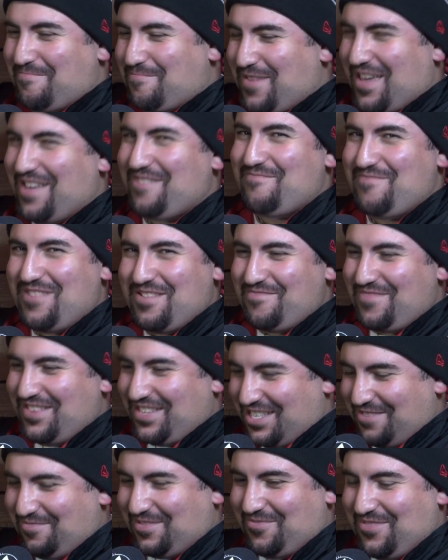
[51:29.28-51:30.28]
pet
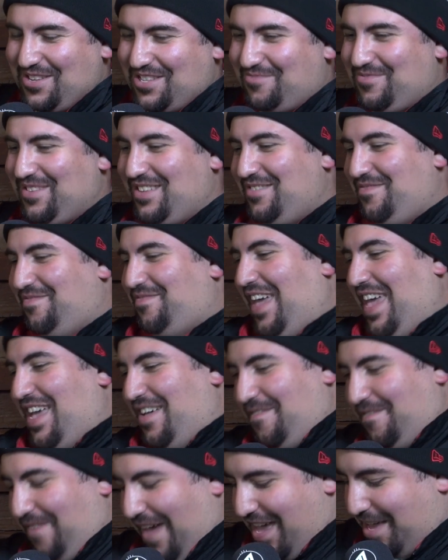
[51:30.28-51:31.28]
memberships, Richmond. Fake,
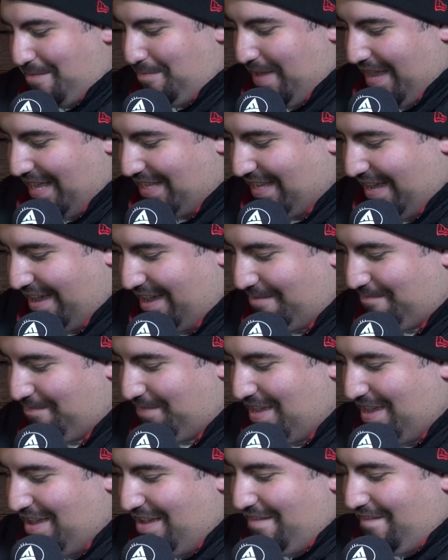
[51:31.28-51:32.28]
fake big team.
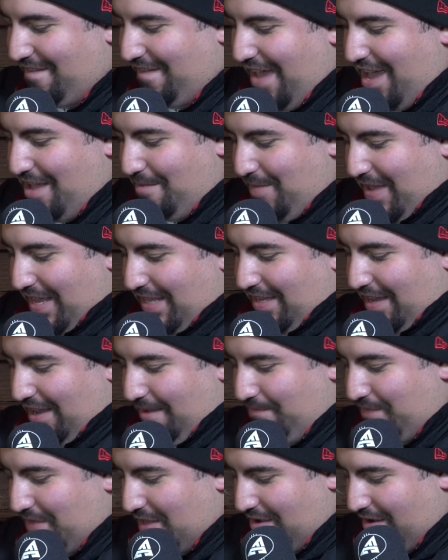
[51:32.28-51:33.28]
Uh. Fake big
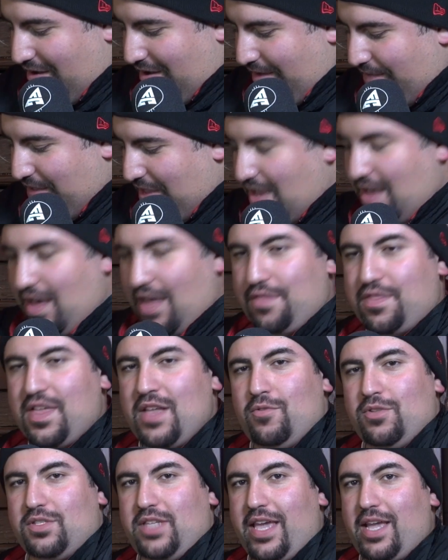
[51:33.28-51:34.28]
team. All right. I think
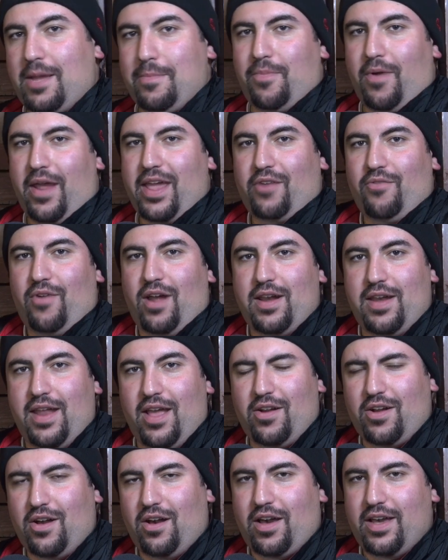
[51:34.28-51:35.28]
we'll take a break right
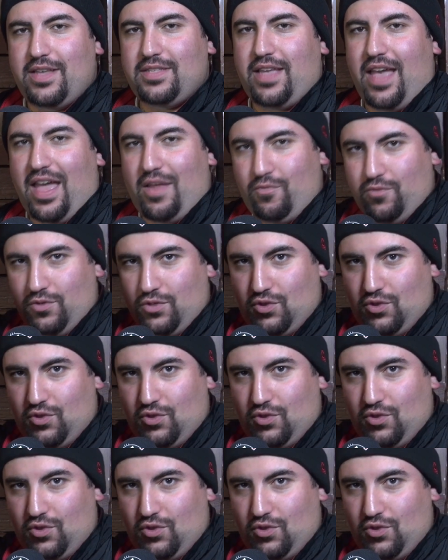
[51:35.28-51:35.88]
now, guys, and we'll